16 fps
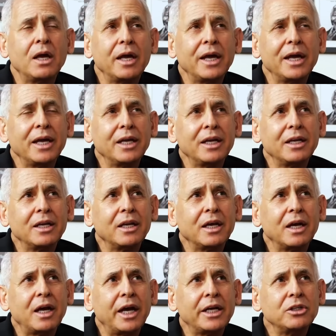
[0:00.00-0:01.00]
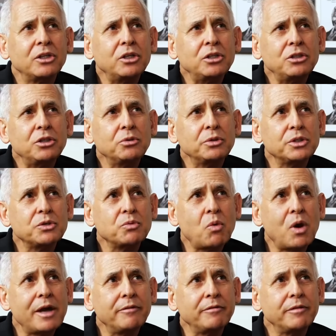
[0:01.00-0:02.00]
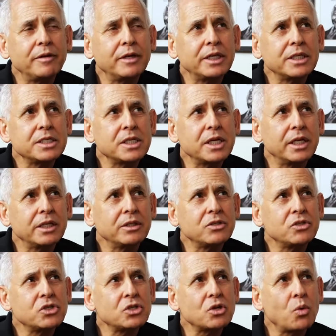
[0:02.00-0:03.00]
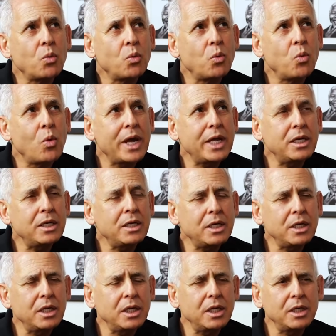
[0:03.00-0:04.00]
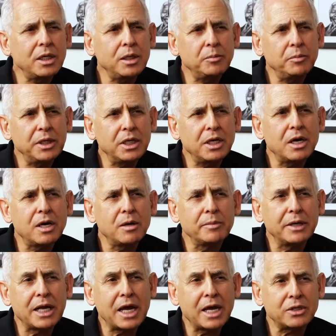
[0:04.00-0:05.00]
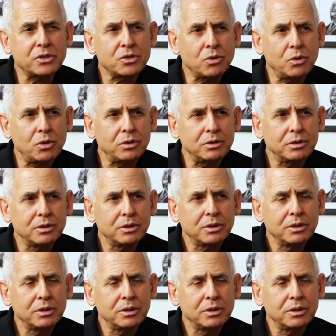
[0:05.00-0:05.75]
And I looked to his wife and I said, So when did he become an asshole?